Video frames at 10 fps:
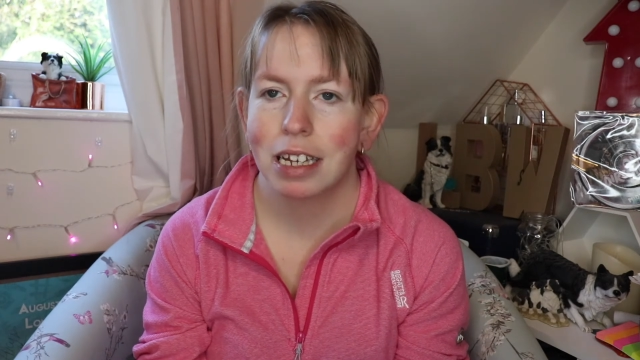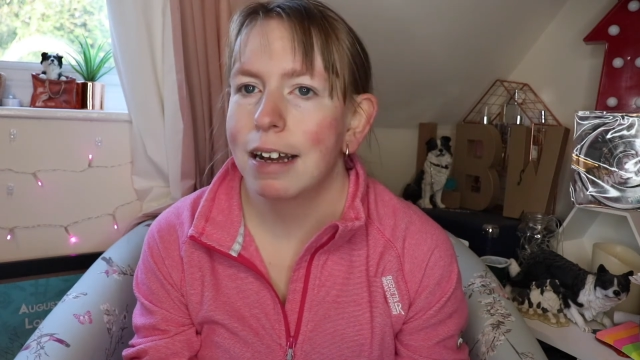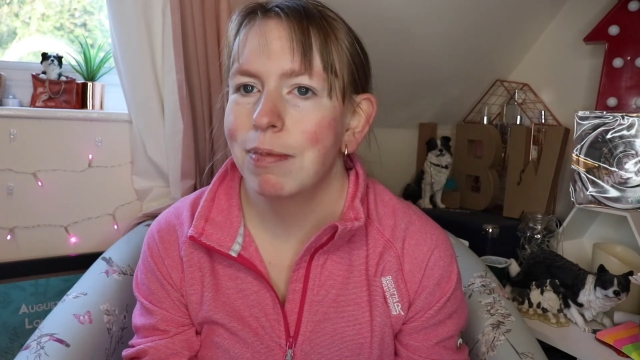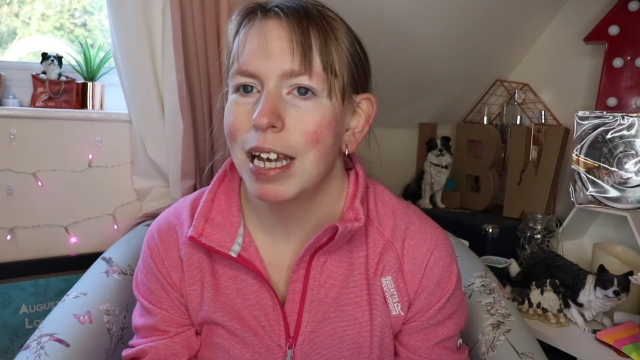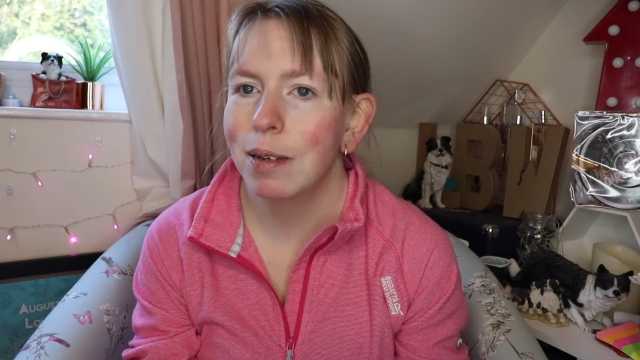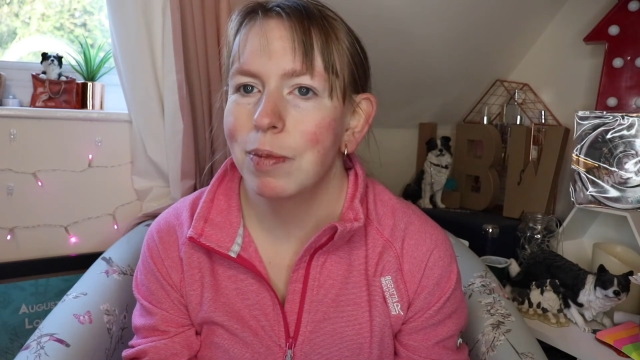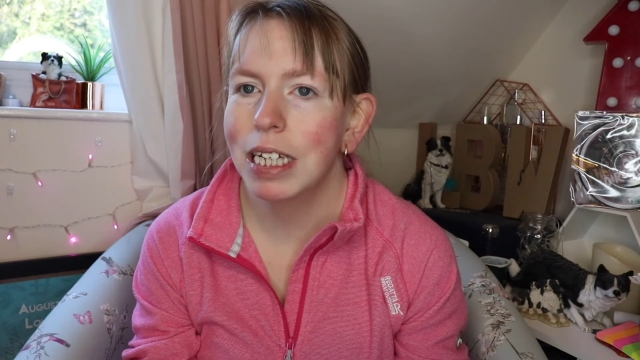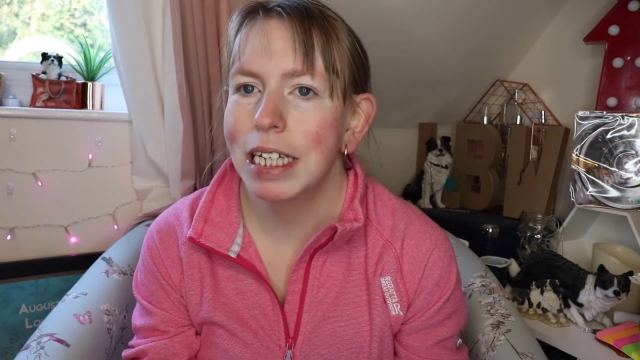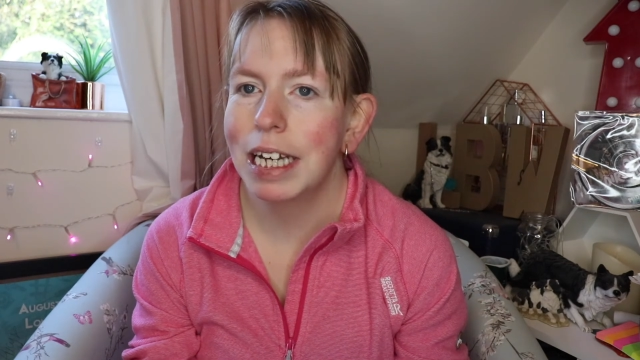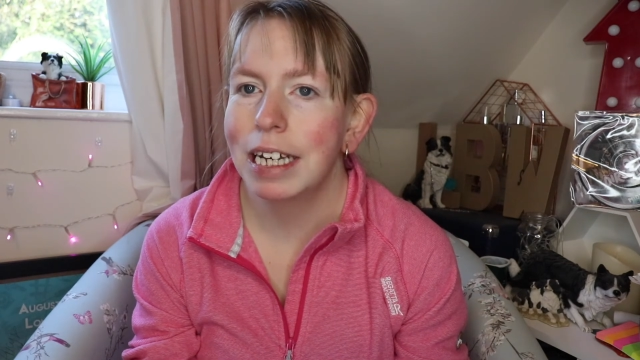And
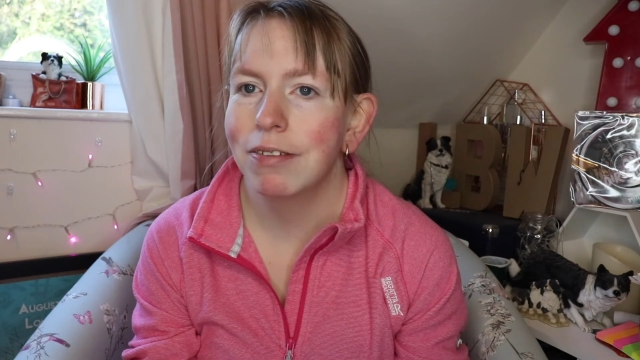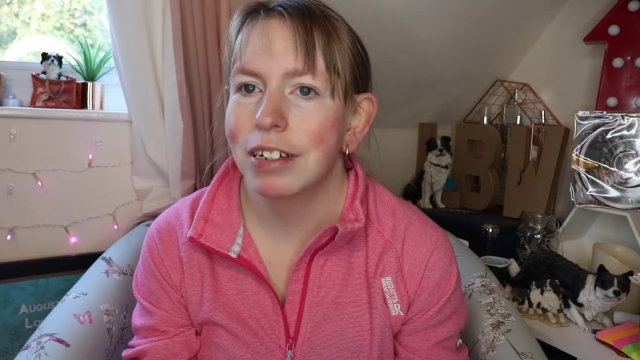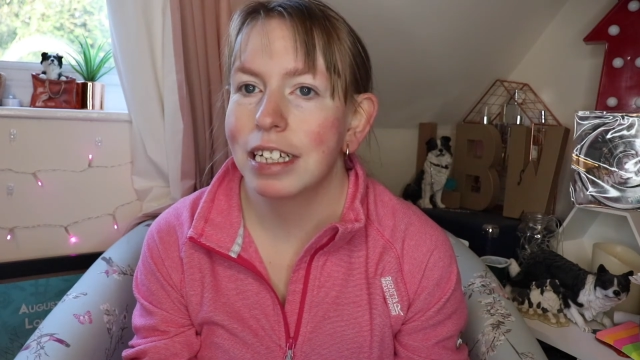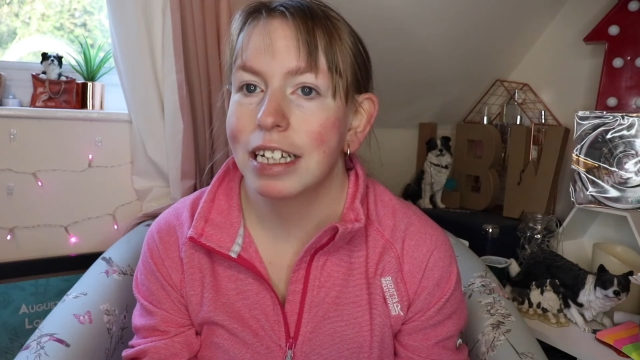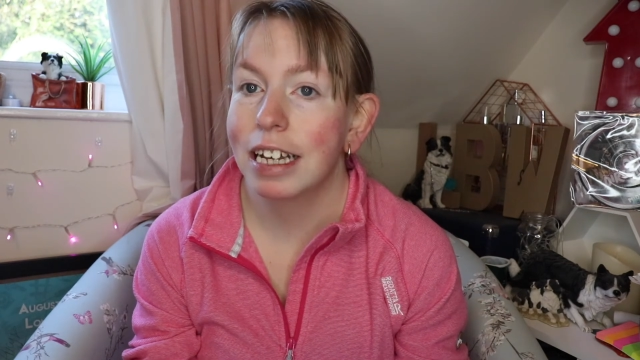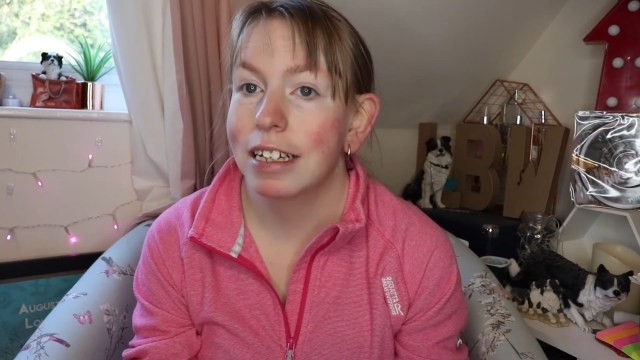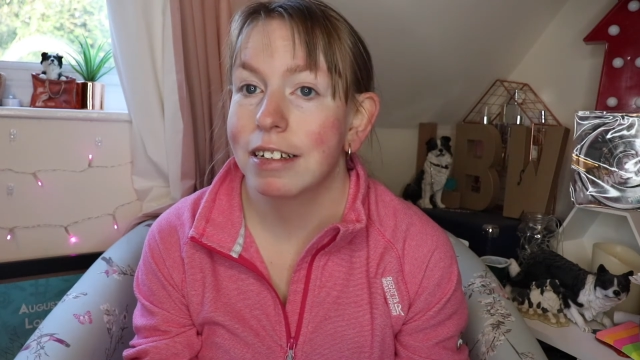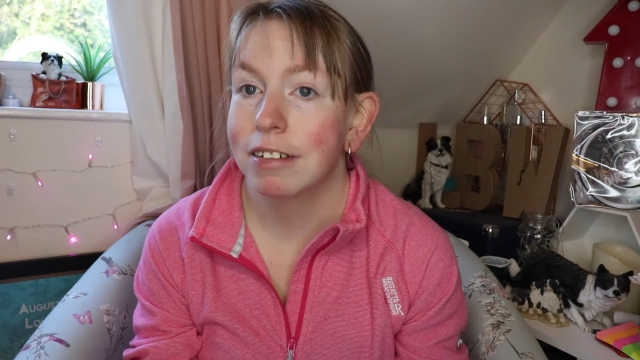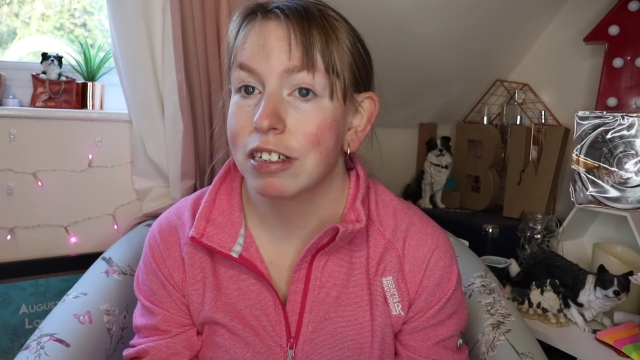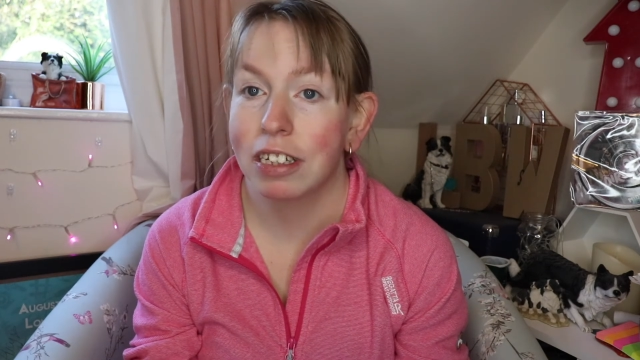maybe it wasn't
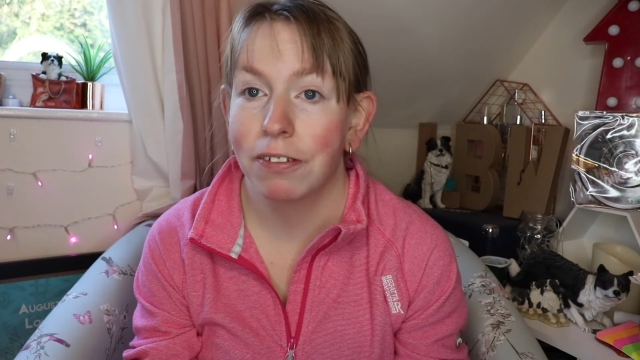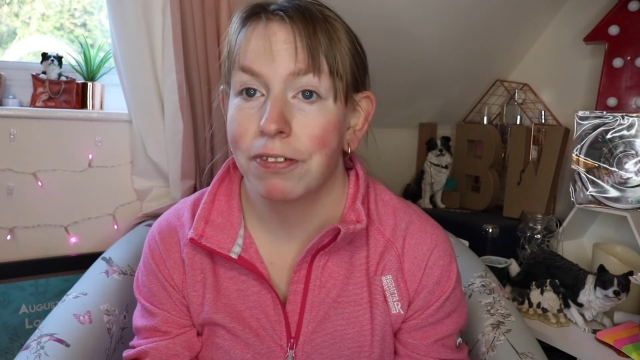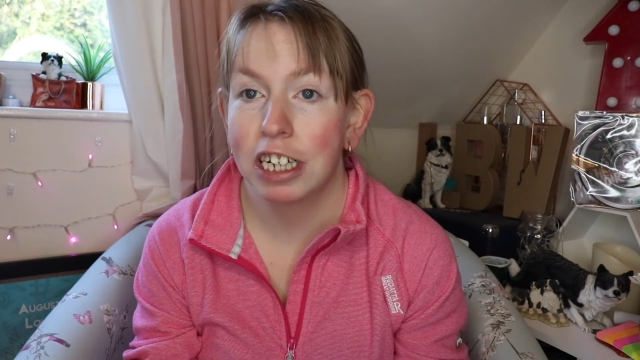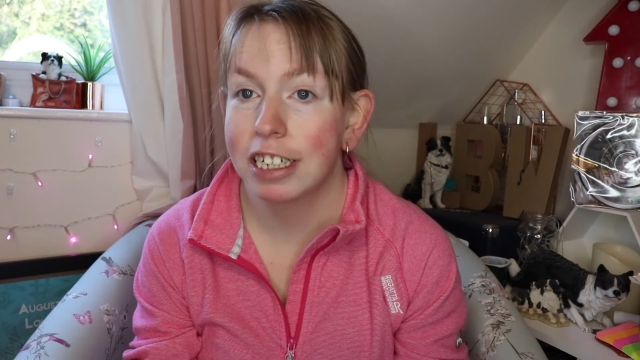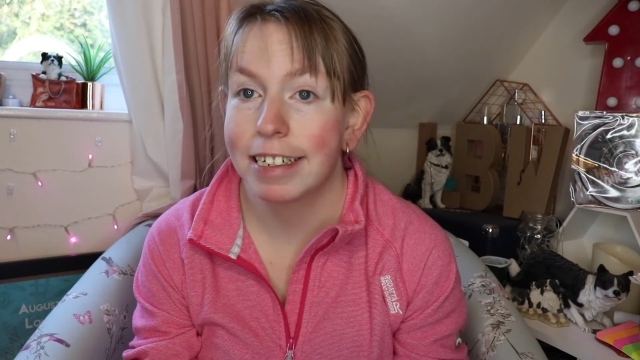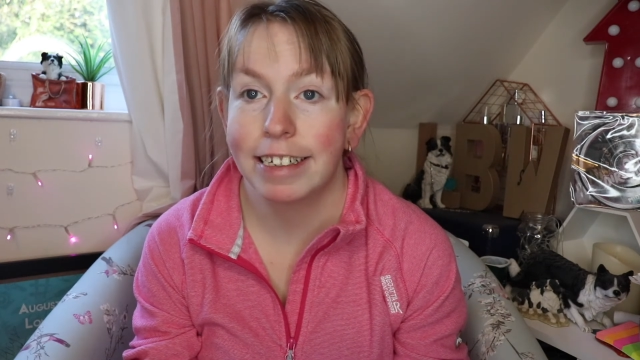because of the fish